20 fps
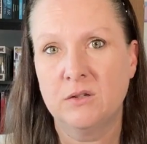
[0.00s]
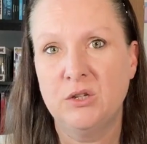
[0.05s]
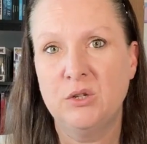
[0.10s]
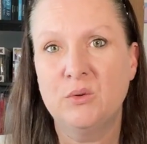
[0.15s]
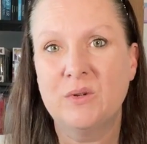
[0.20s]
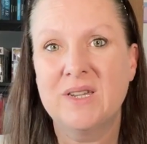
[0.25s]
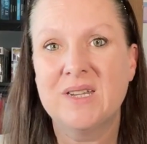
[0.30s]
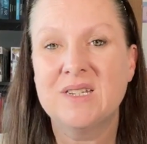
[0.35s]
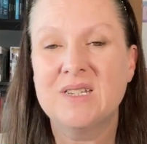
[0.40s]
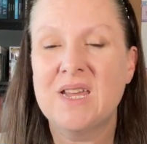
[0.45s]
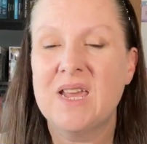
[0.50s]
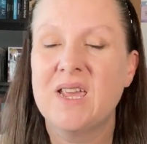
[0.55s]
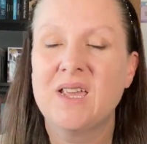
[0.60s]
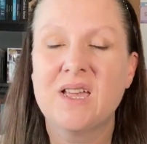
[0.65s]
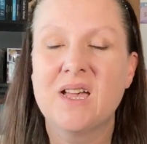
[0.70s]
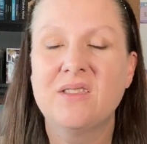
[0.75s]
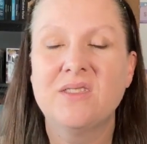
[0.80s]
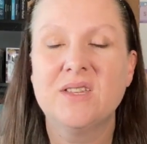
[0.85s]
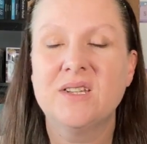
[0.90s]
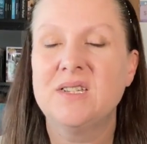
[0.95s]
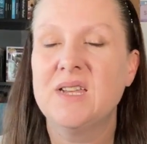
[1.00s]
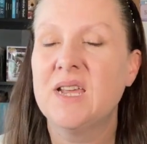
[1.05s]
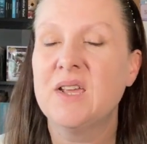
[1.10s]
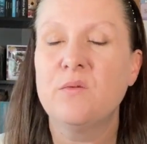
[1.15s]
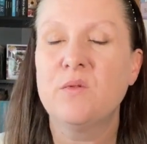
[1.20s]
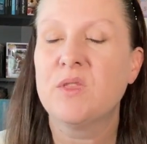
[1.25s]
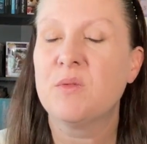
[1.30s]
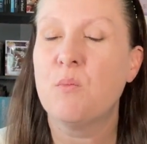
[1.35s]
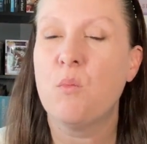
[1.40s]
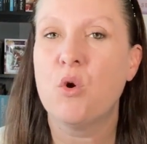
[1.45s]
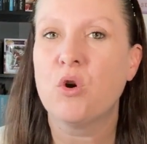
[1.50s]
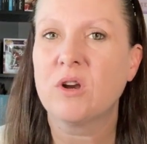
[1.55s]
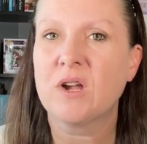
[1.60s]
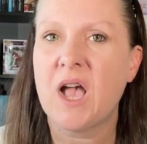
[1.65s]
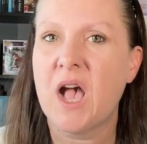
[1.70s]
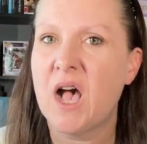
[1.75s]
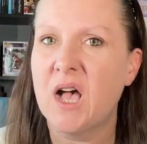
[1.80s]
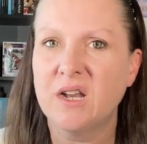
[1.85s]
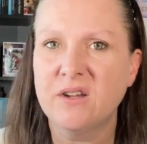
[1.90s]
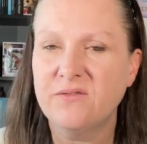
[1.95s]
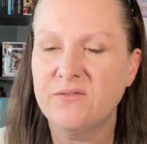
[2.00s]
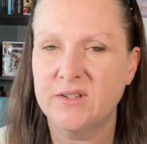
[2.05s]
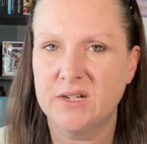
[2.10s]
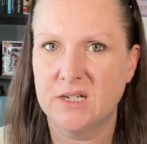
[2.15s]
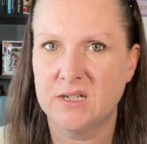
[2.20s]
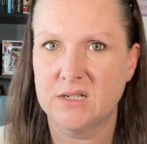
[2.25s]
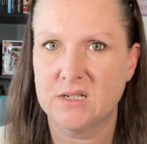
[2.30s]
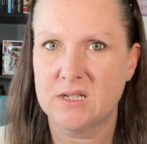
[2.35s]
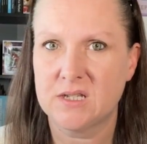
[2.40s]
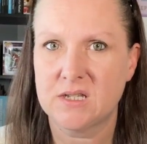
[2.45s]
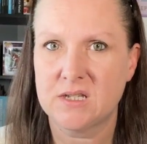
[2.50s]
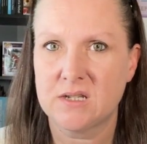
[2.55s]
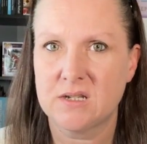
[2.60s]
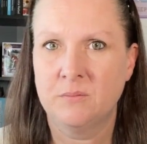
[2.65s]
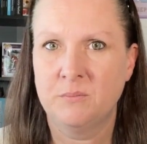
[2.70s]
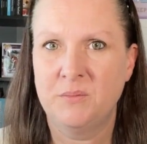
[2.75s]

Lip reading: you can take on the day with more confidence